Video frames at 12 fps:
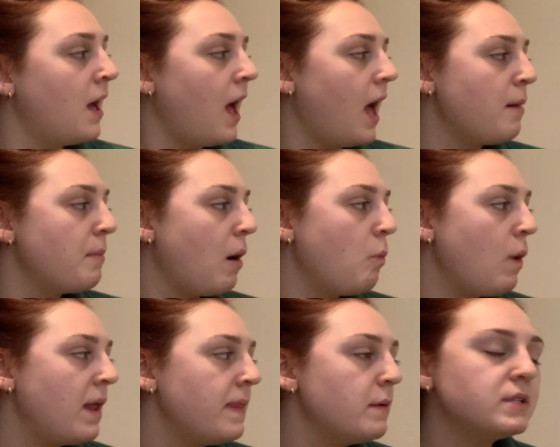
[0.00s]
And
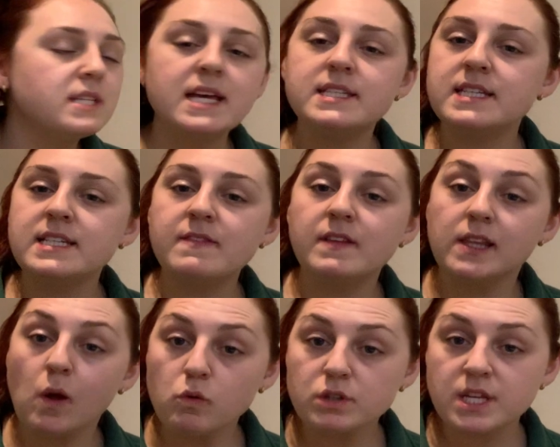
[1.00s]
when they were tested in the
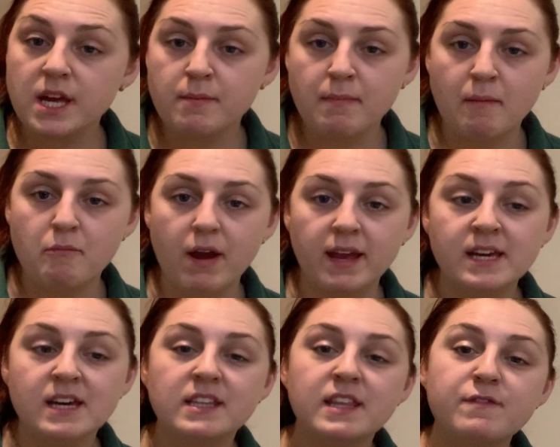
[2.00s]
long-term memory,
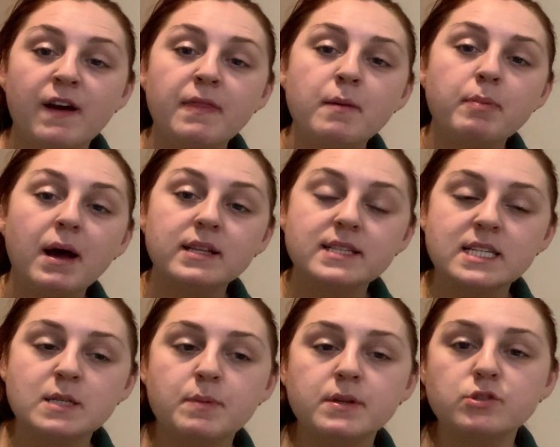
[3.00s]
they found that
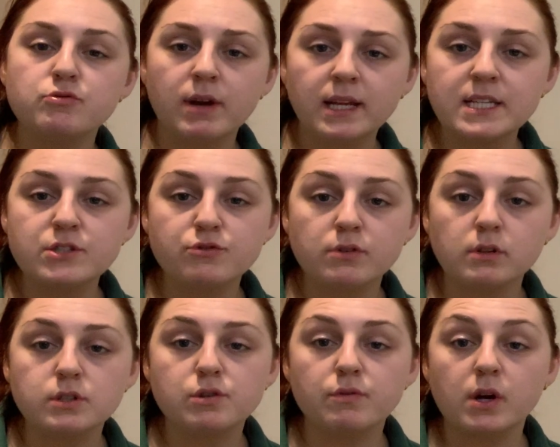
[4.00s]
participants really
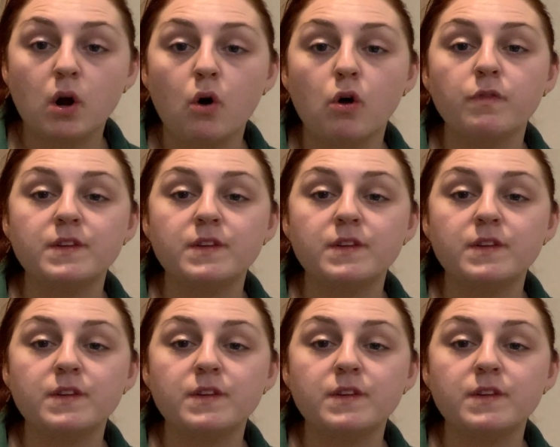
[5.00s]
struggled to recall the